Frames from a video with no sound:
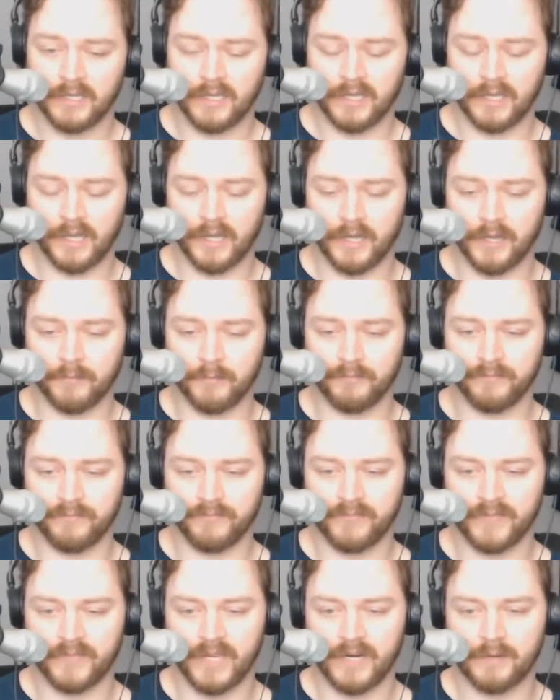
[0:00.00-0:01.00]
And
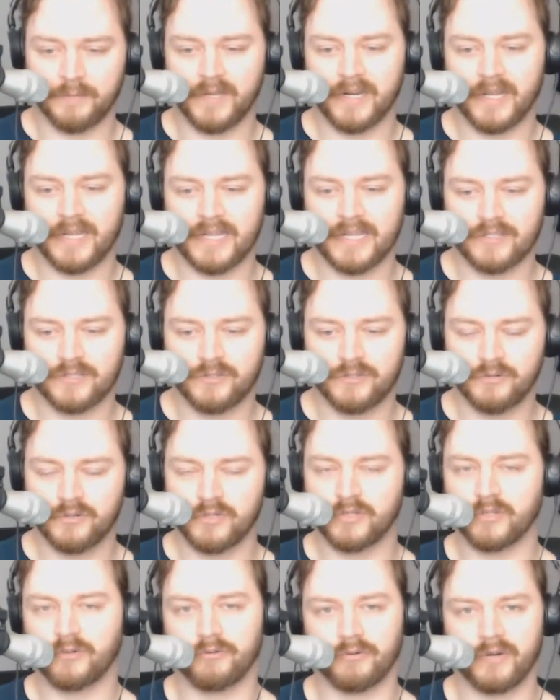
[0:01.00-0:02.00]
I mean, I guess to a
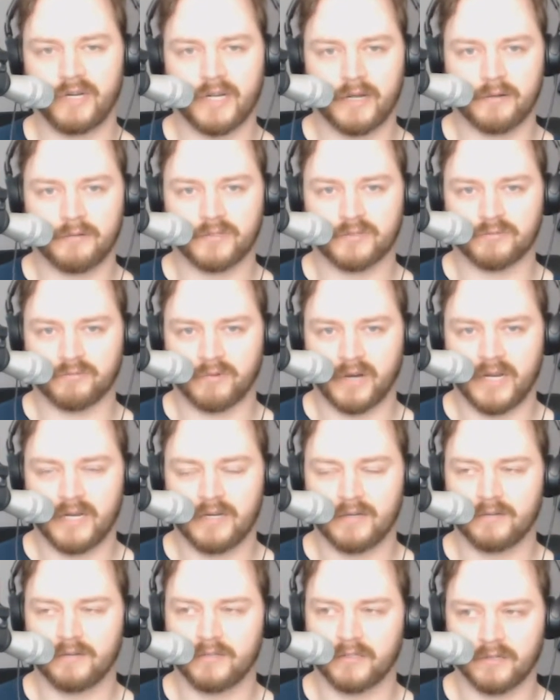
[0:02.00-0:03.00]
degree I was
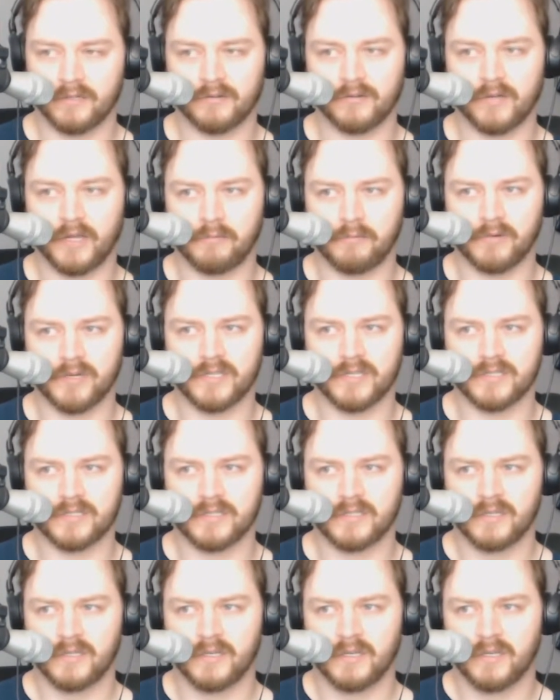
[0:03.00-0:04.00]
right. I was
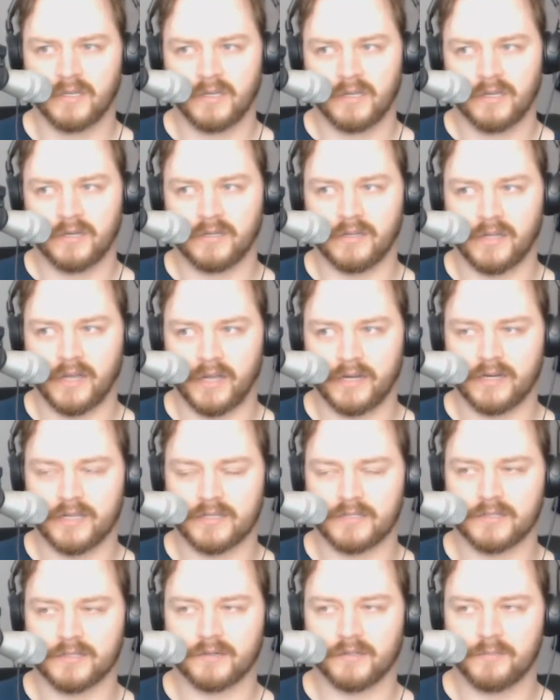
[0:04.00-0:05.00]
not
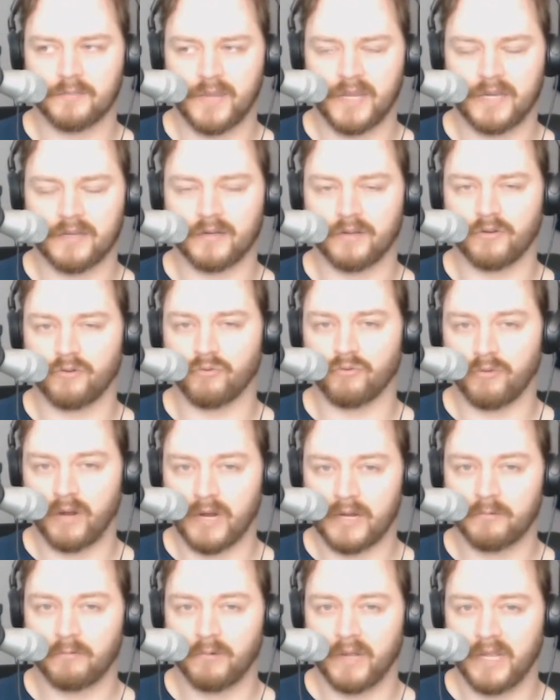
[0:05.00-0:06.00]
necessarily making a
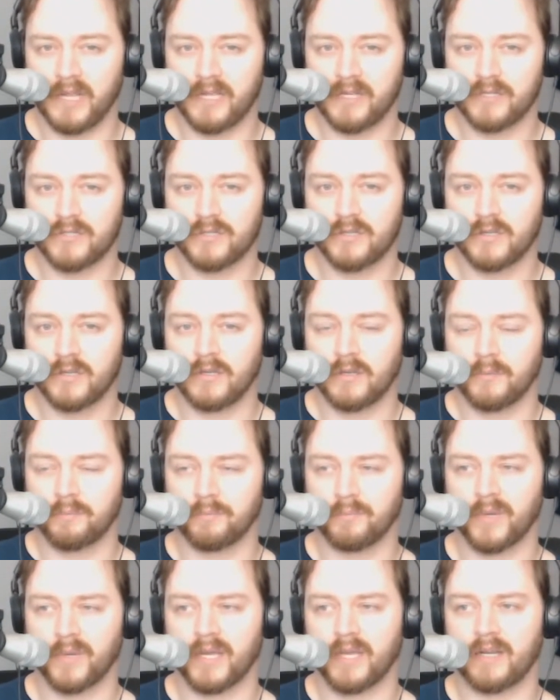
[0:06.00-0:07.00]
great wage,
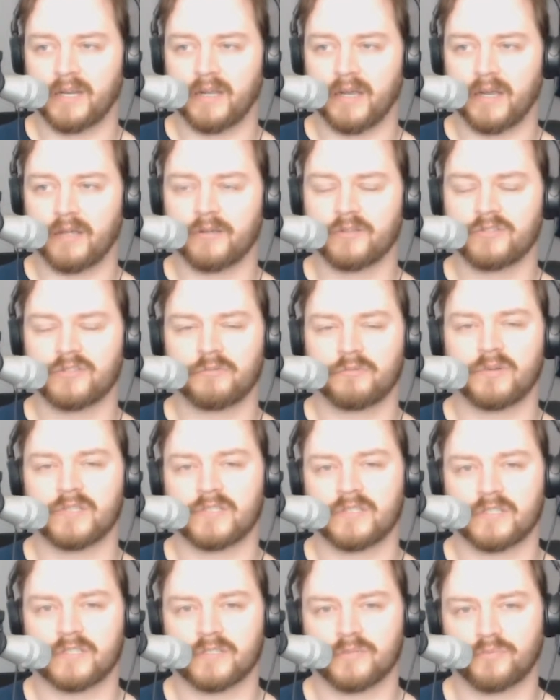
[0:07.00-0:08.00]
but I also
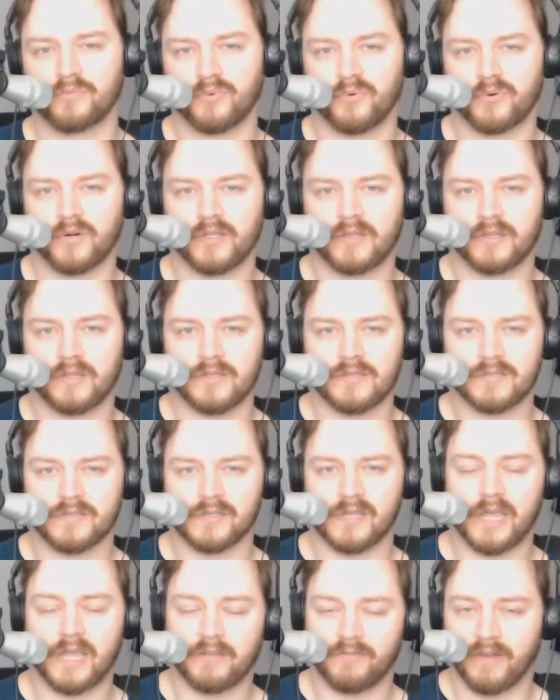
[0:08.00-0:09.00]
wasn't exploring things
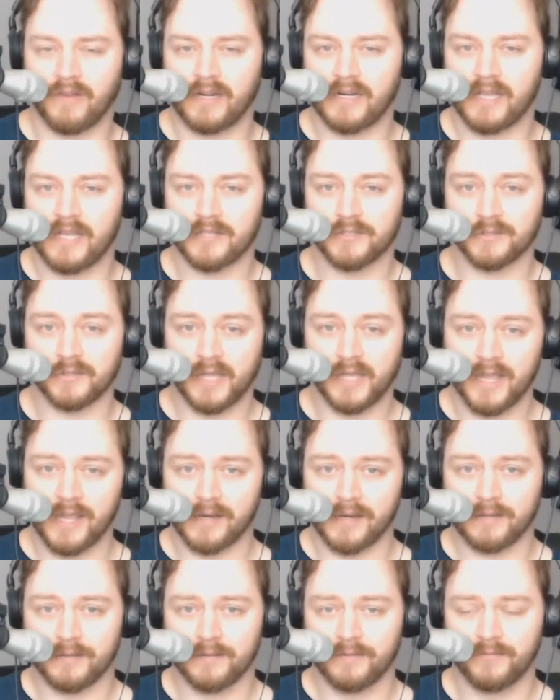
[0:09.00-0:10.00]
like financial
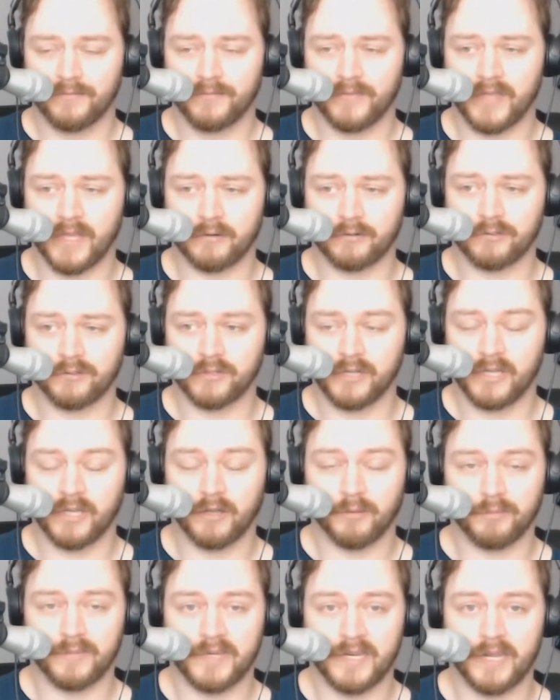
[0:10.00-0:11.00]
aid that could
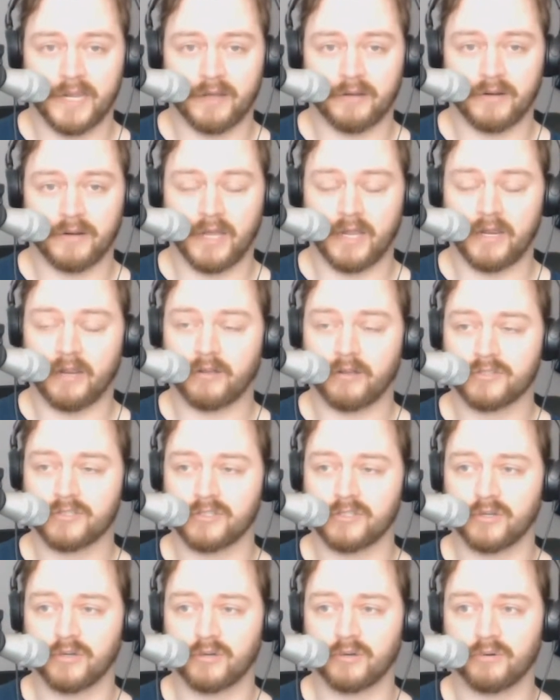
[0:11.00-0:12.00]
help me out. I
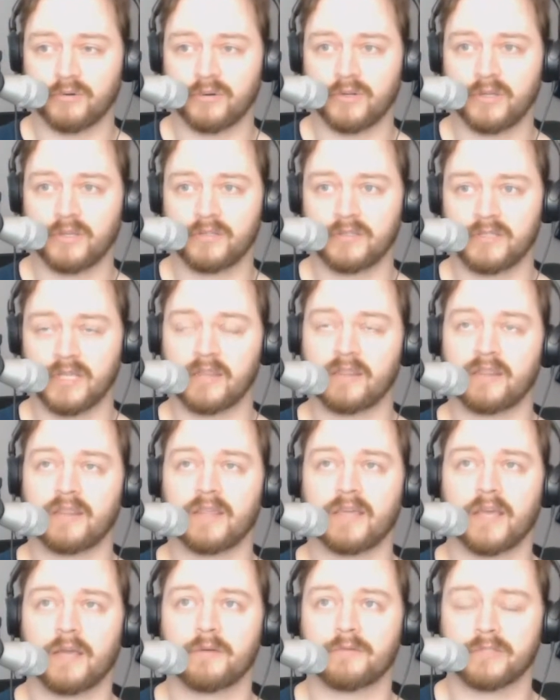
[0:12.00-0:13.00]
also didn't
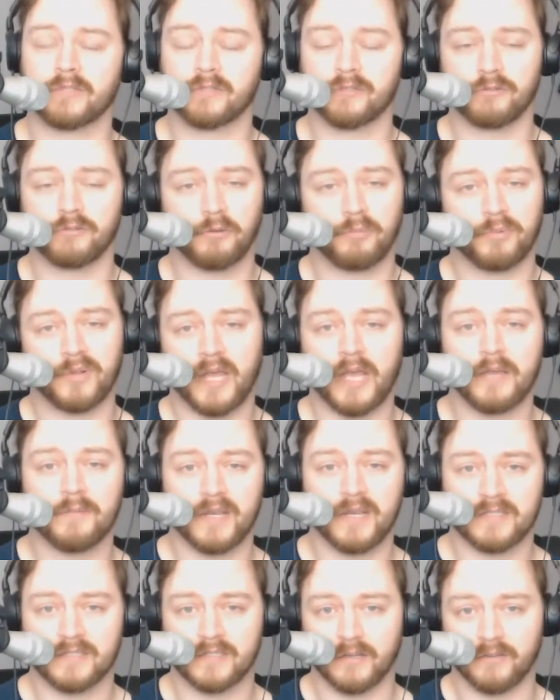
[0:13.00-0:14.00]
think I was going to apply
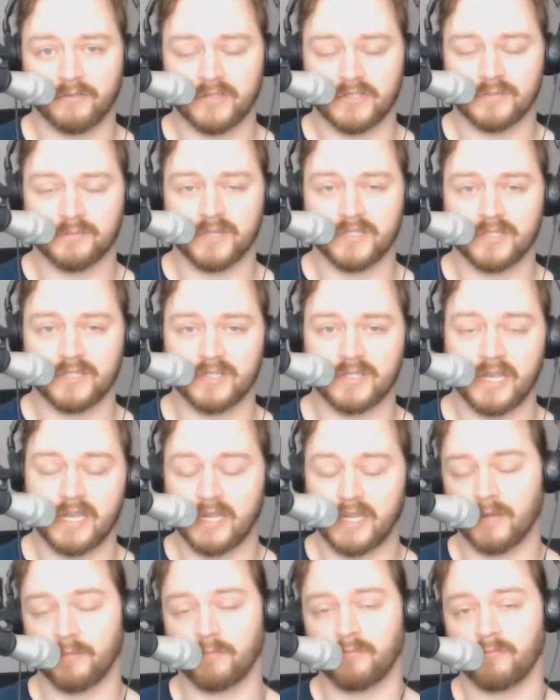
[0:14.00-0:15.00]
myself as much as I
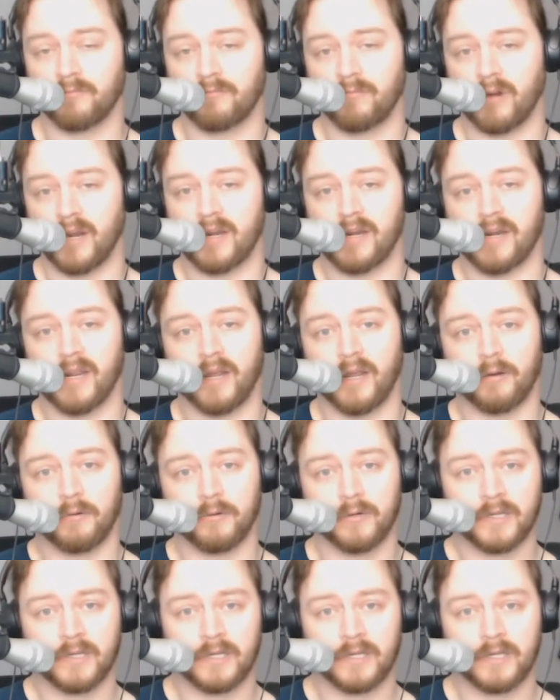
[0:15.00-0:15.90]
am right now.